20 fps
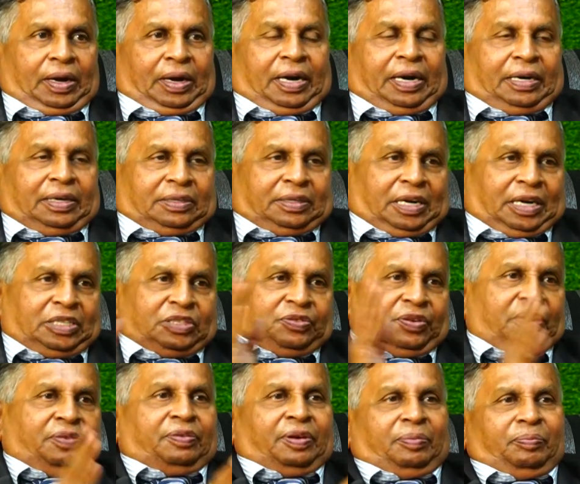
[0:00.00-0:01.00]
It is
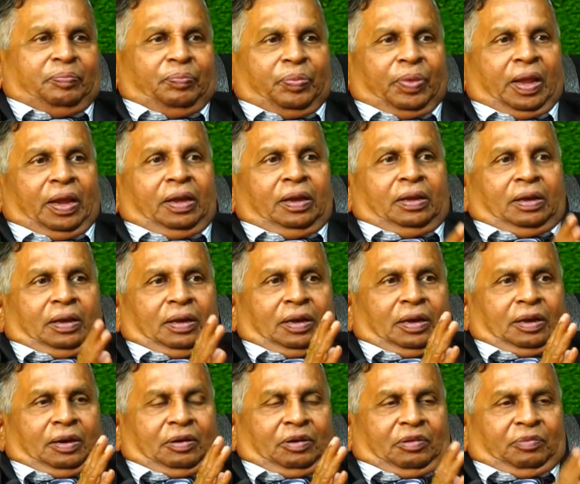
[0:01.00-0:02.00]
transferred from
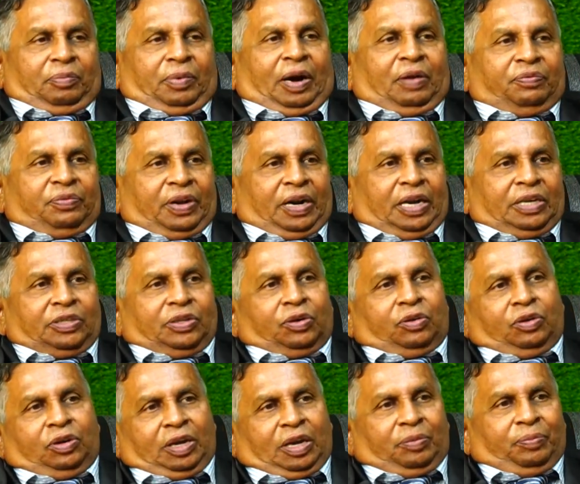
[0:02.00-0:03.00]
profit and loss
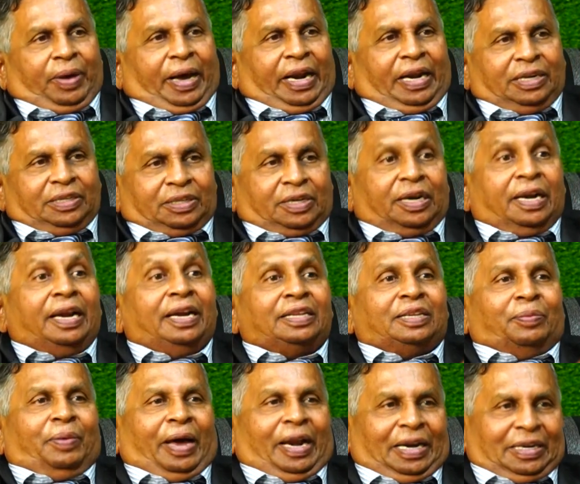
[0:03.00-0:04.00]
account or clean
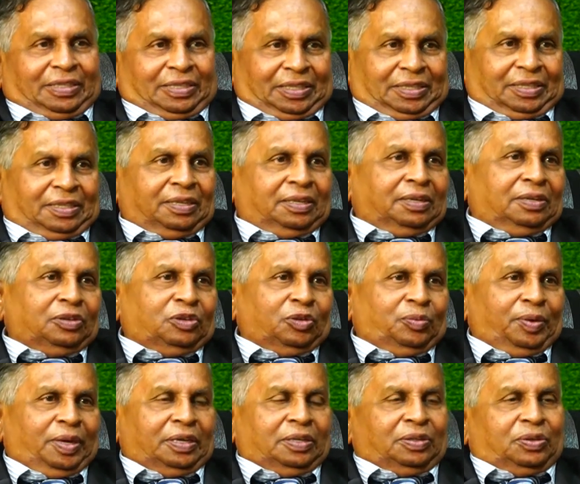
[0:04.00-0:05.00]
the balance sheet
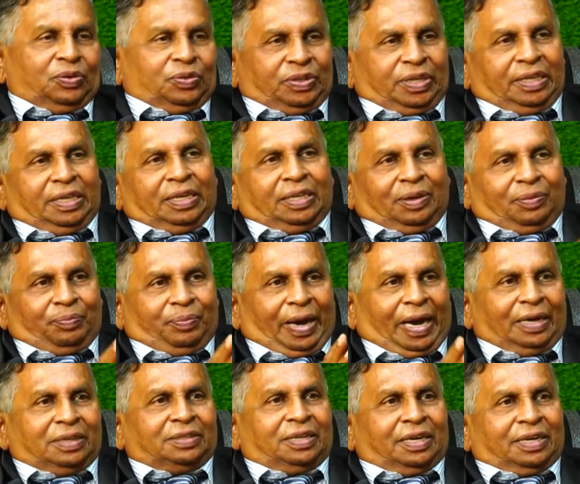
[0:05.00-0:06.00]
to see that the
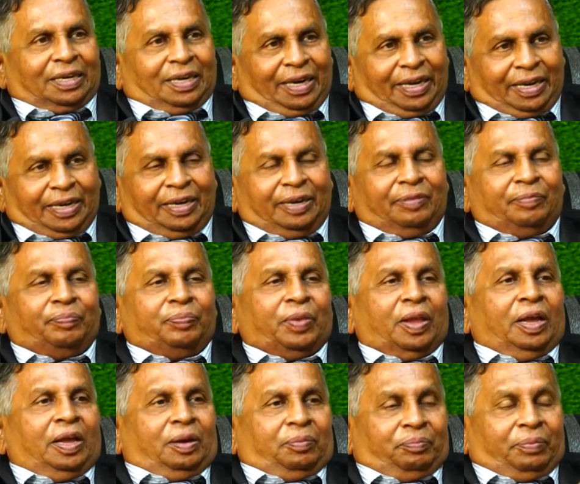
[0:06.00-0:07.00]
banks are clean,
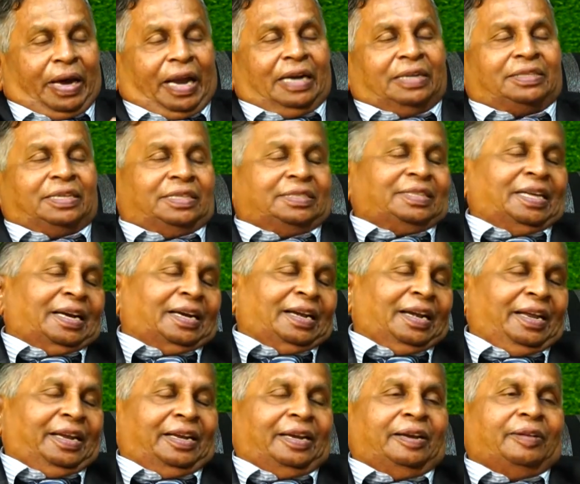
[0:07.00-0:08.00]
balance sheets are
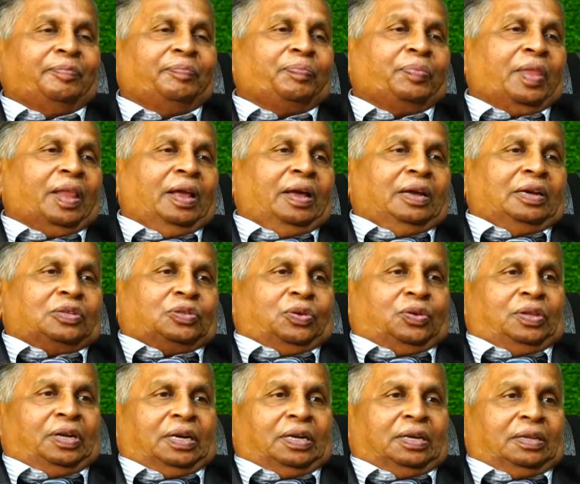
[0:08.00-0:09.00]
clean, so
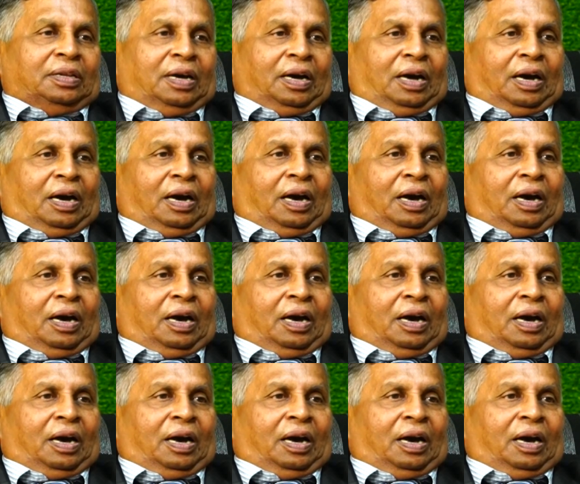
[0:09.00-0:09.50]
that the